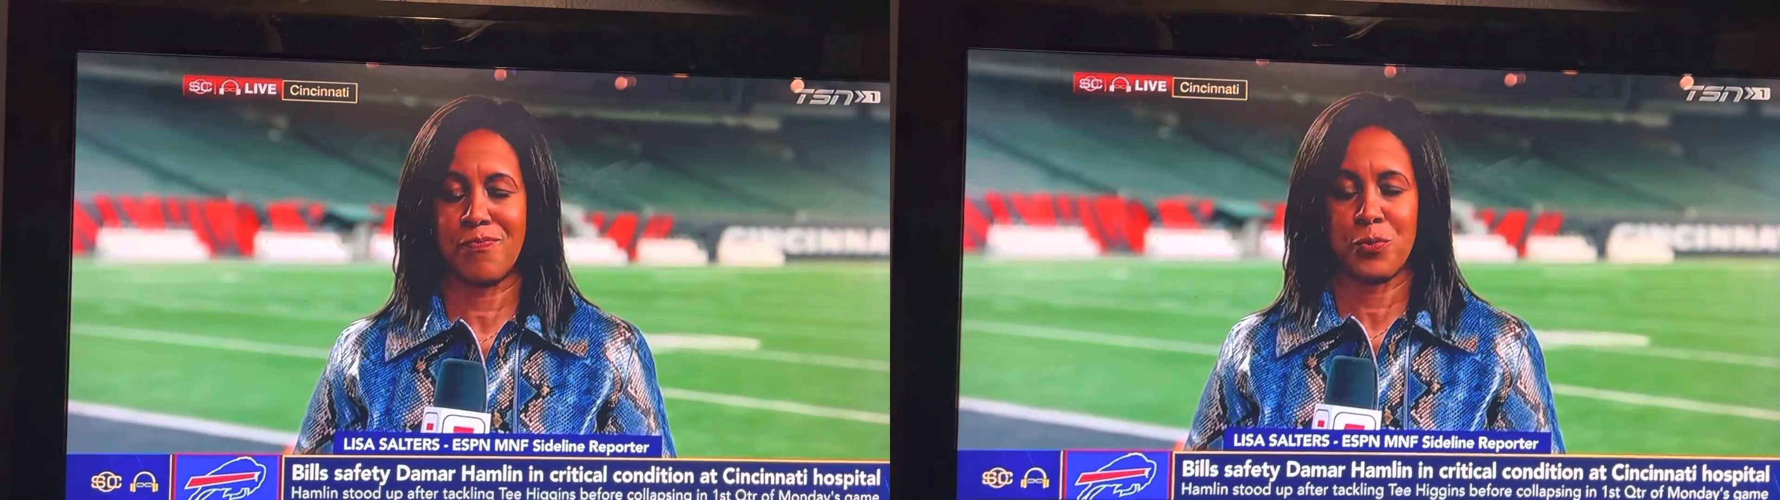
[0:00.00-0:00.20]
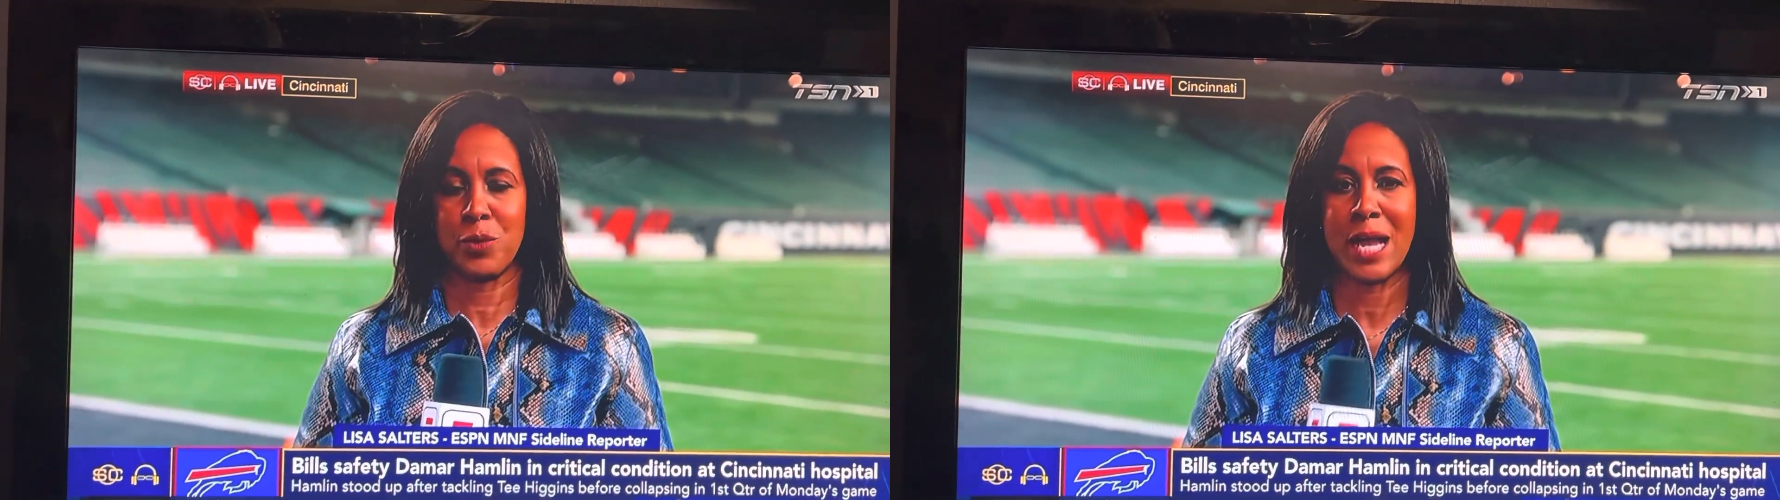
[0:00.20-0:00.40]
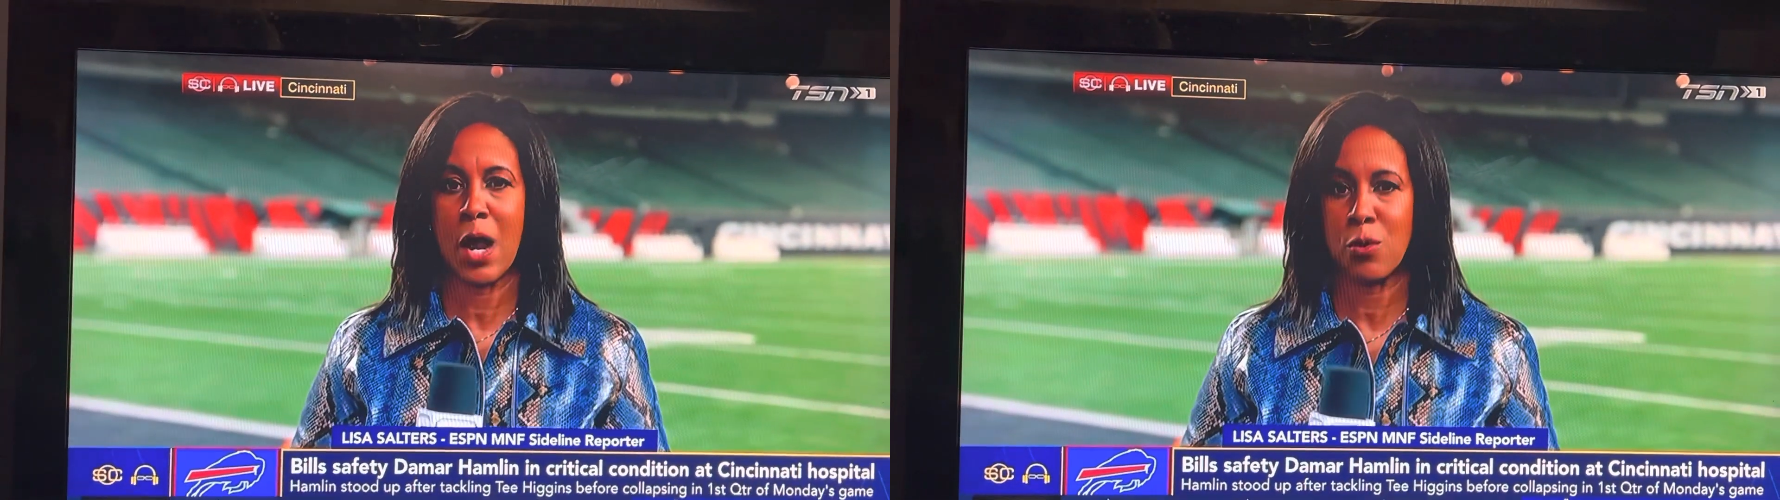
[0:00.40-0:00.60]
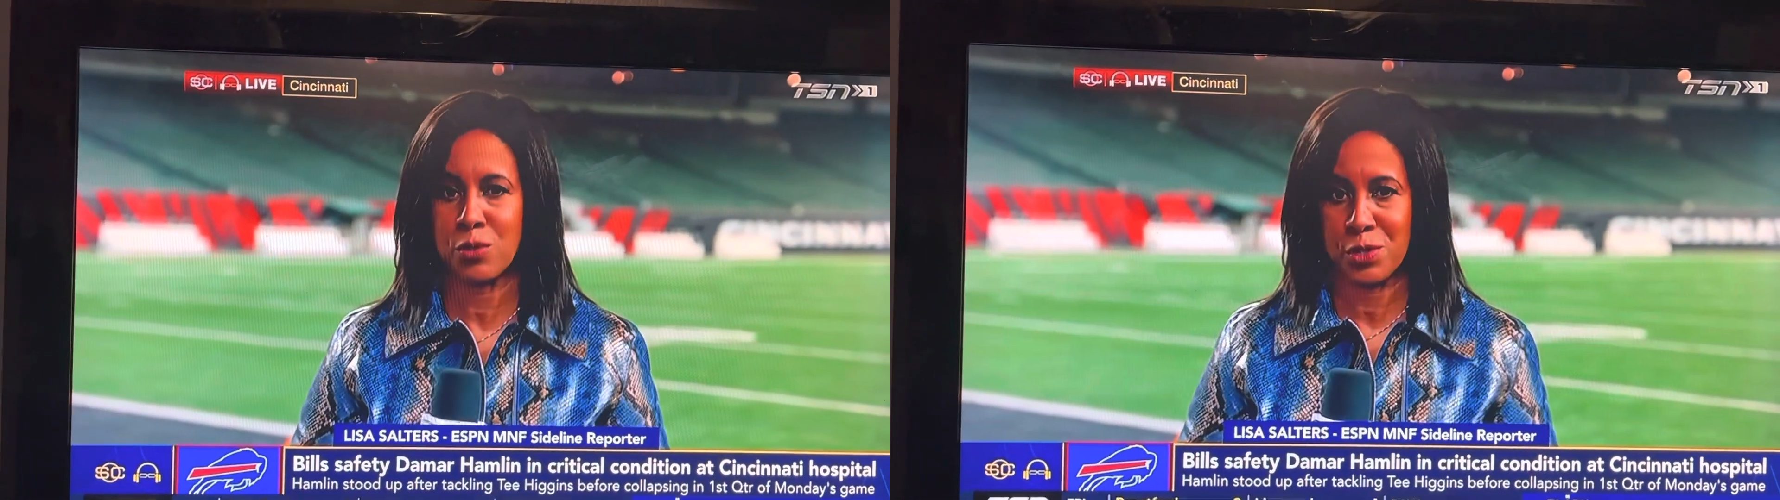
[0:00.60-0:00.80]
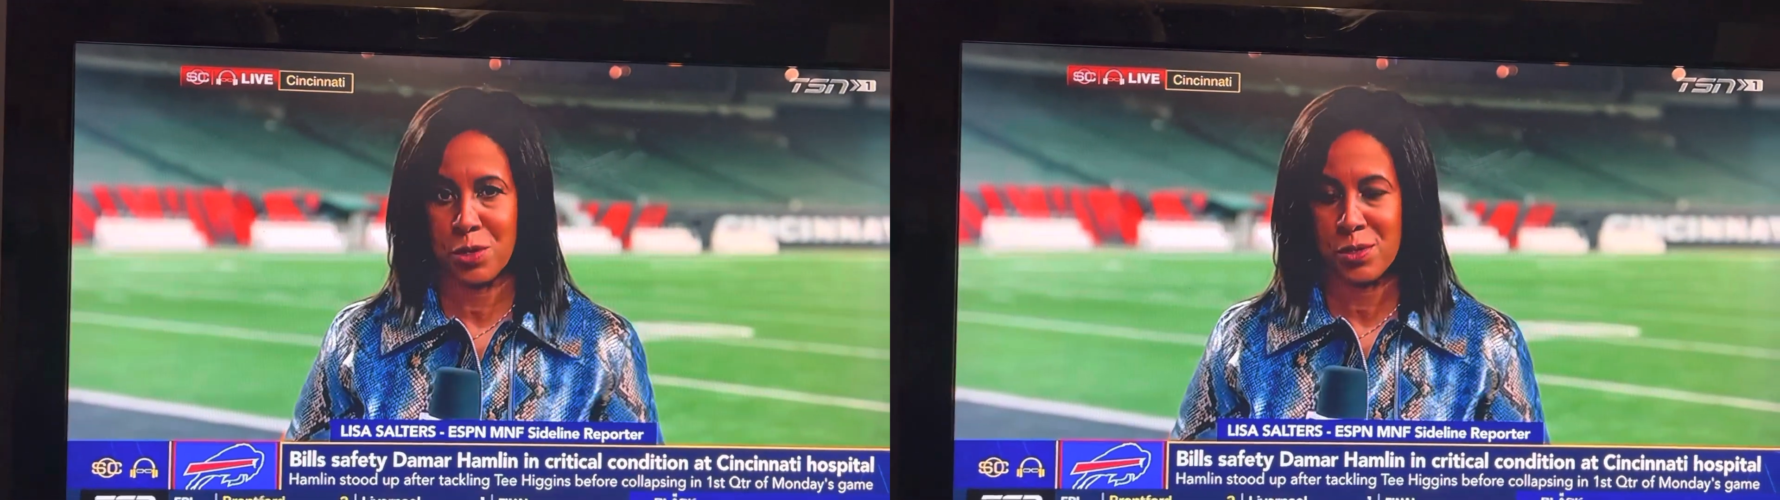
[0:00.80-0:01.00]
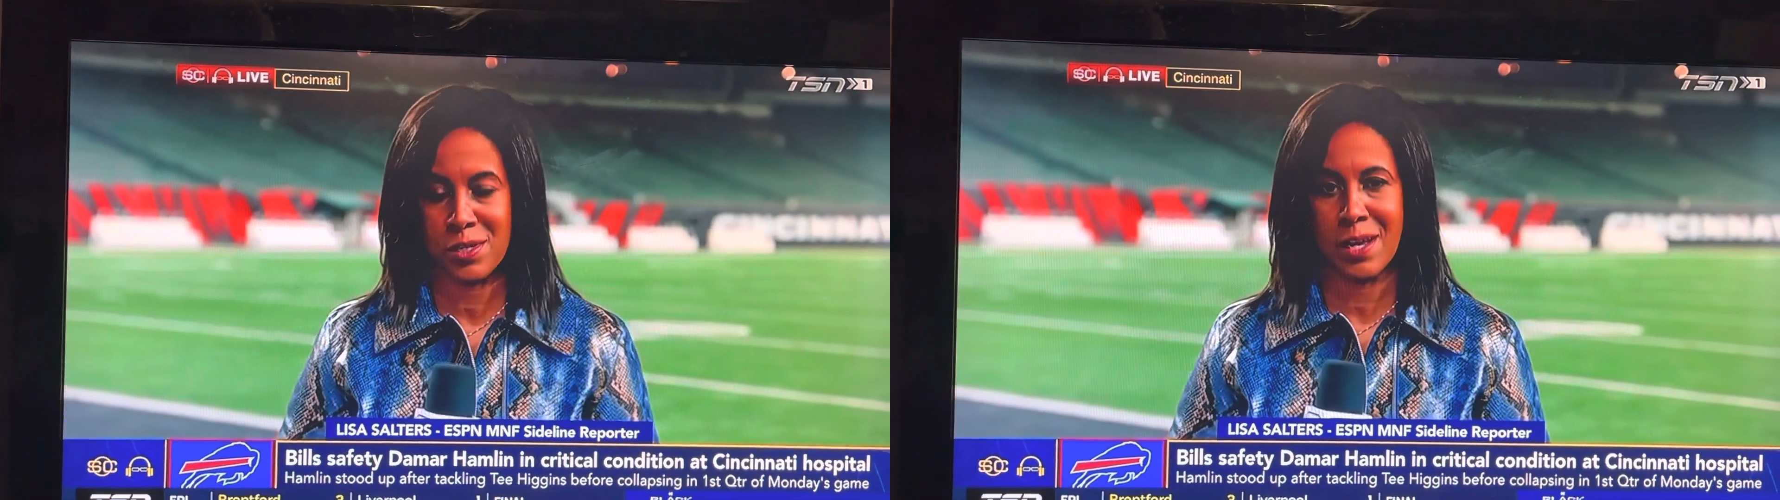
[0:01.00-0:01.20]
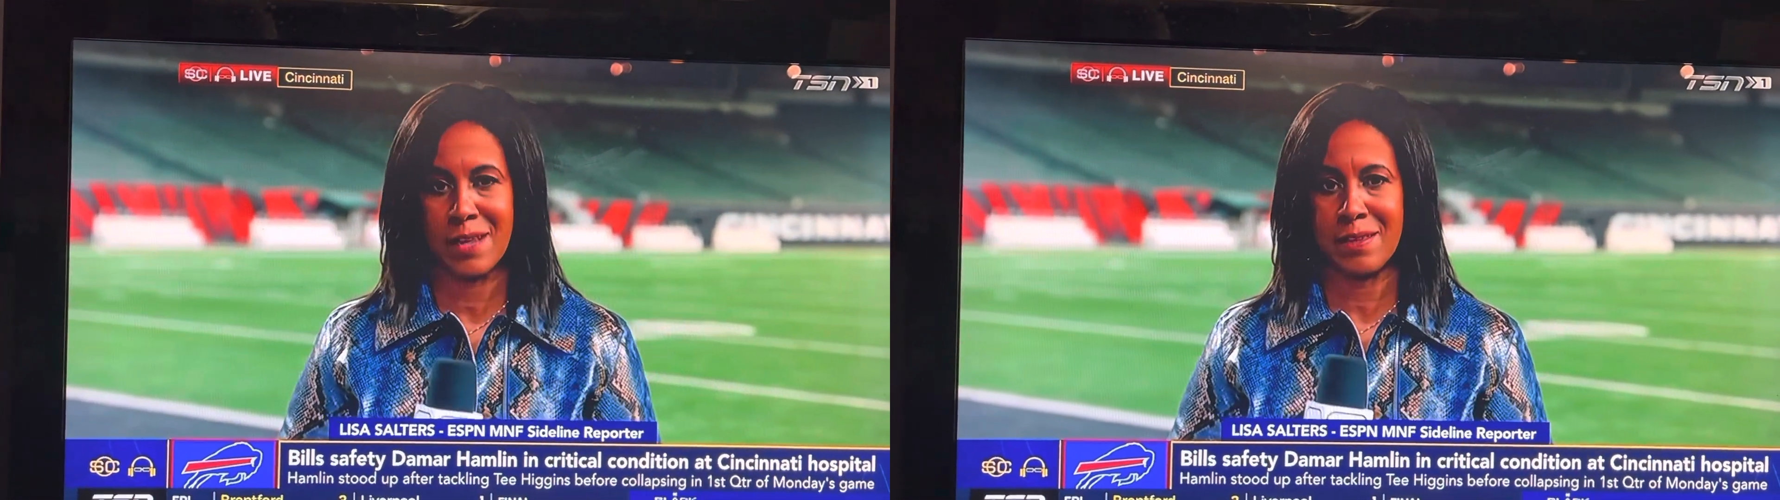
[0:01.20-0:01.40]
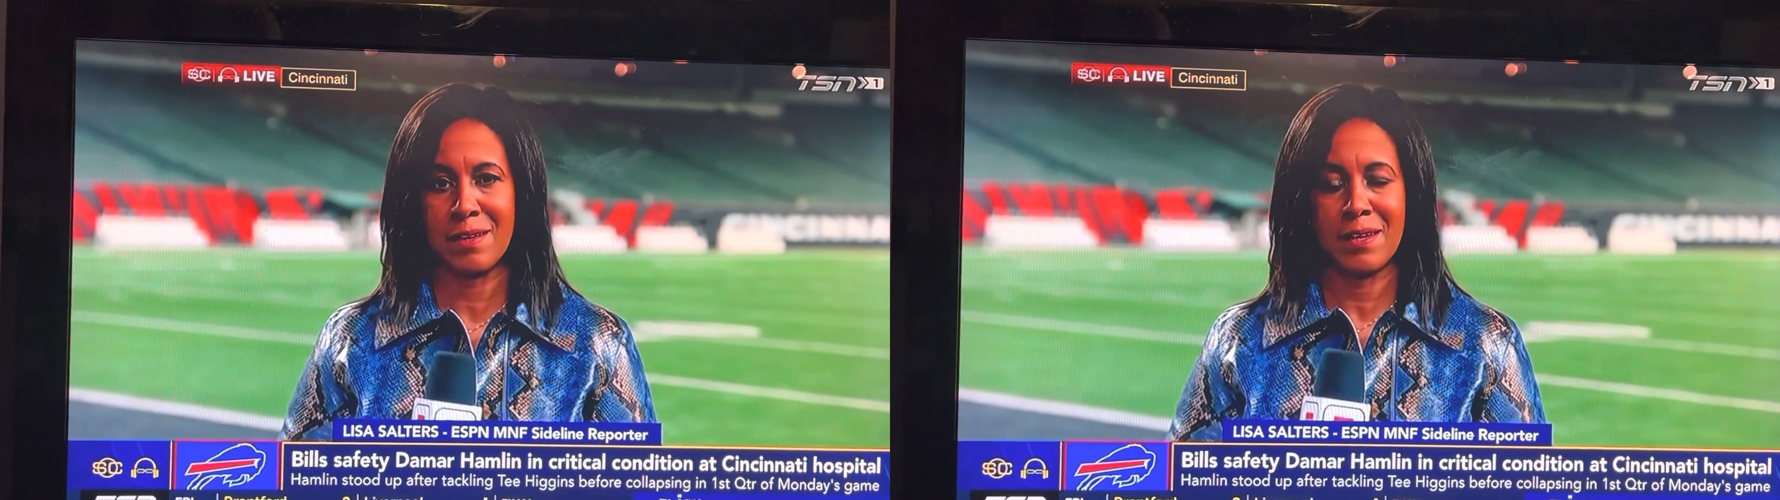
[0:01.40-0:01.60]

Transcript: three hours ago, Scott, that